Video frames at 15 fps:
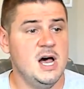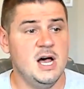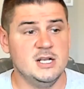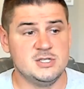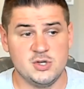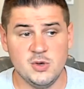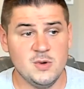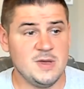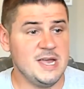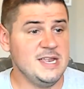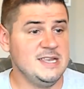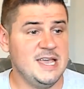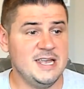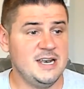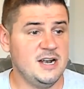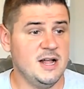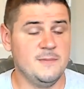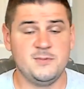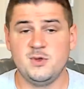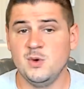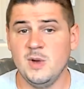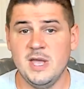So you can get it
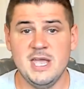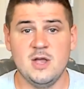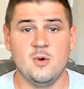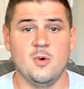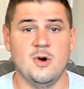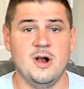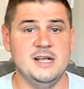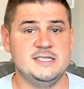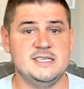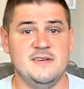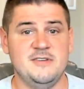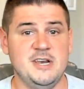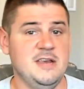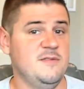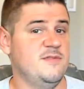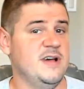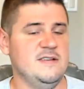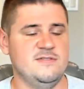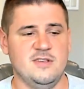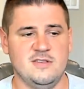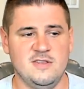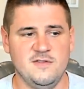up to a Core i7
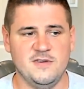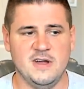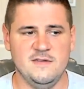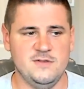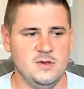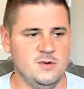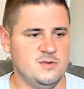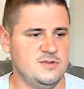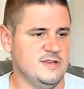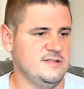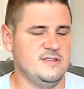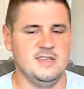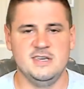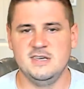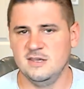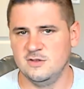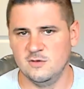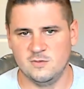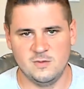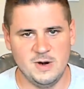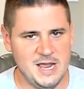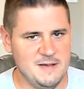8565U, 16 gigs
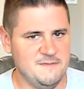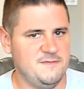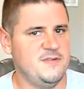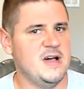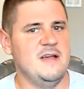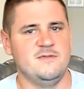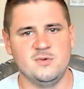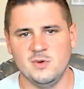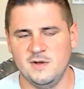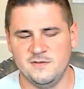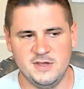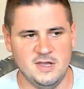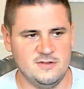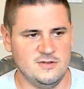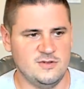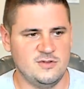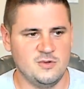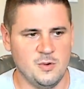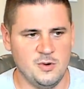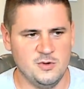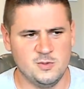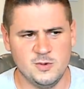of RAM, 512 gigs of
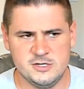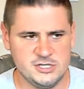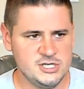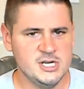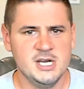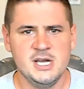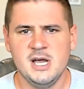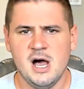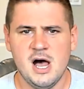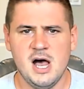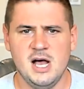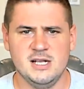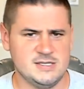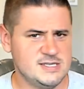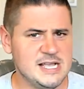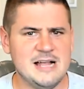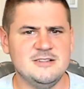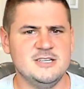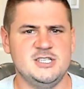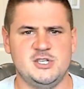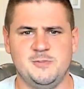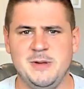storage, which
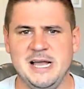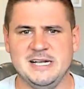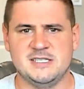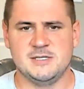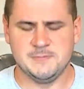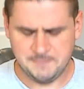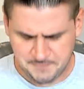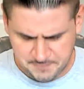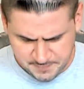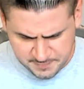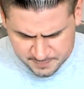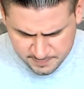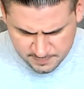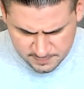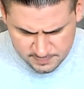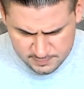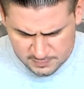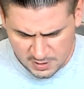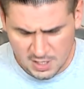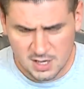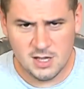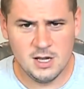solid specs.
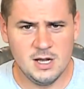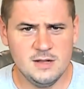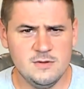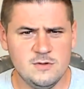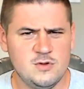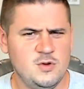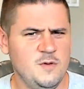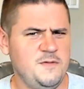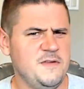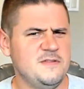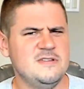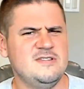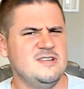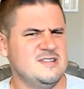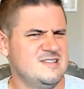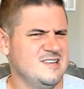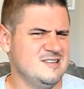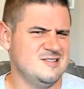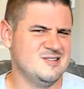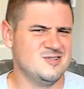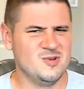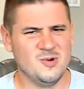256
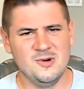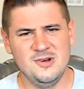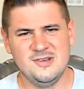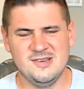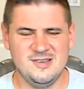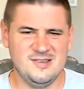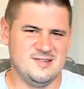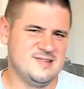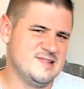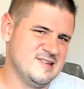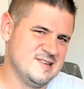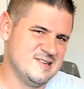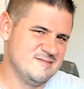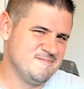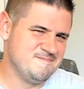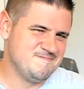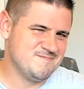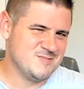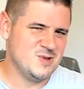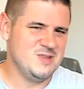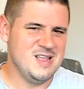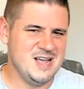gigs of storage is
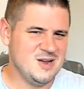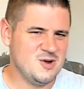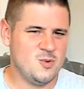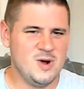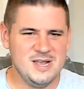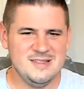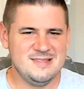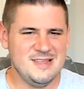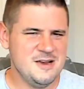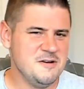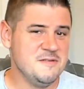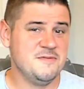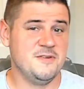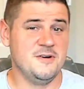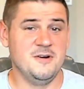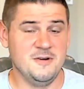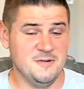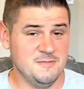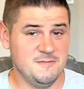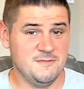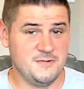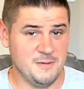not quite there
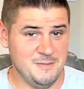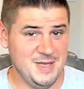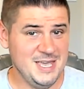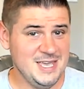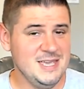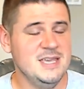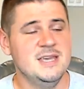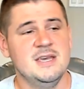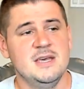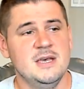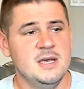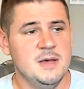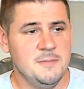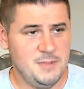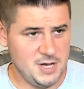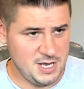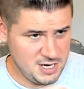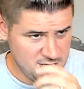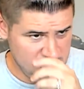for me, but